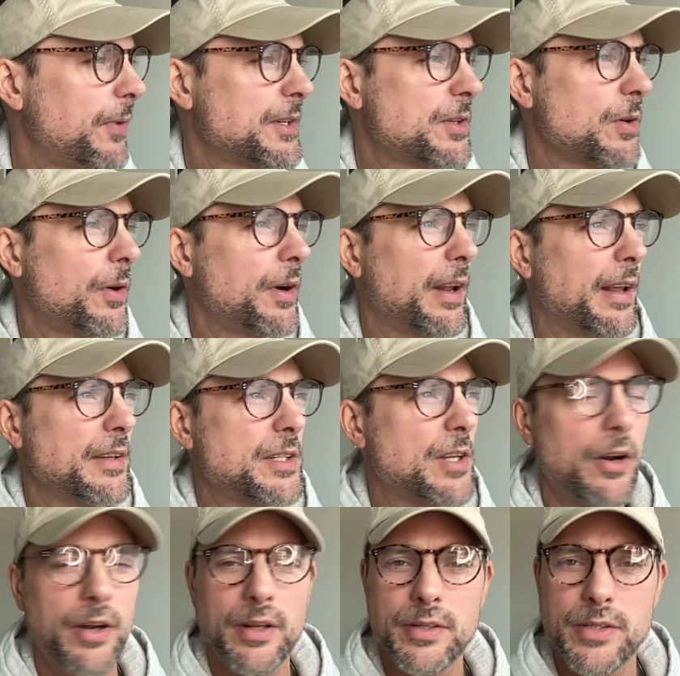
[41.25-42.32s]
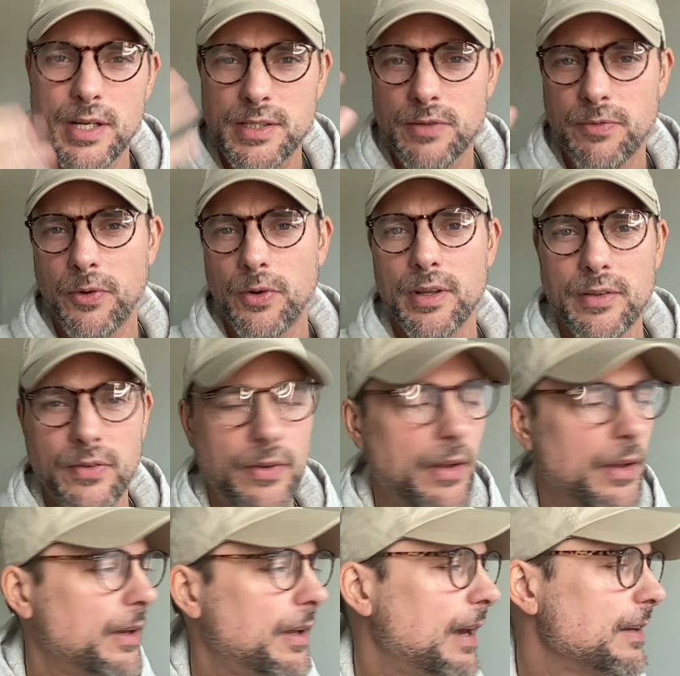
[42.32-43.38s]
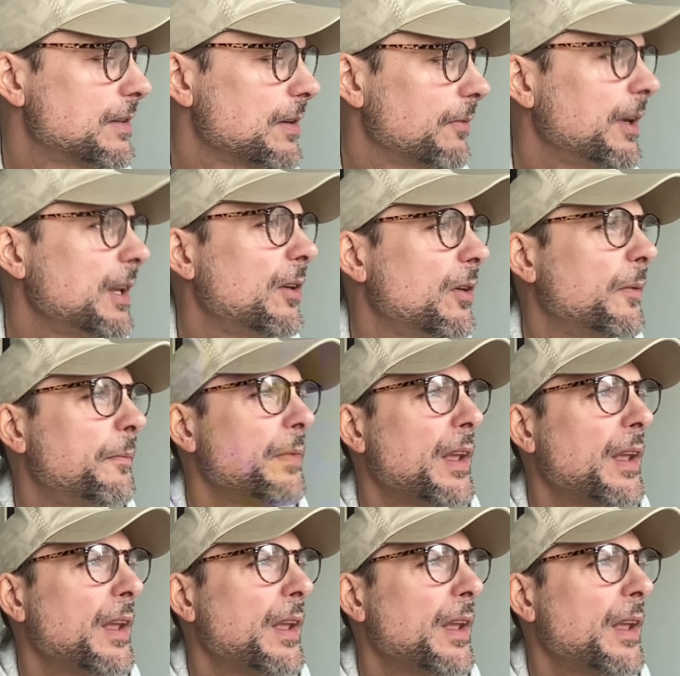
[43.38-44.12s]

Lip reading: store that I started just for this case of video.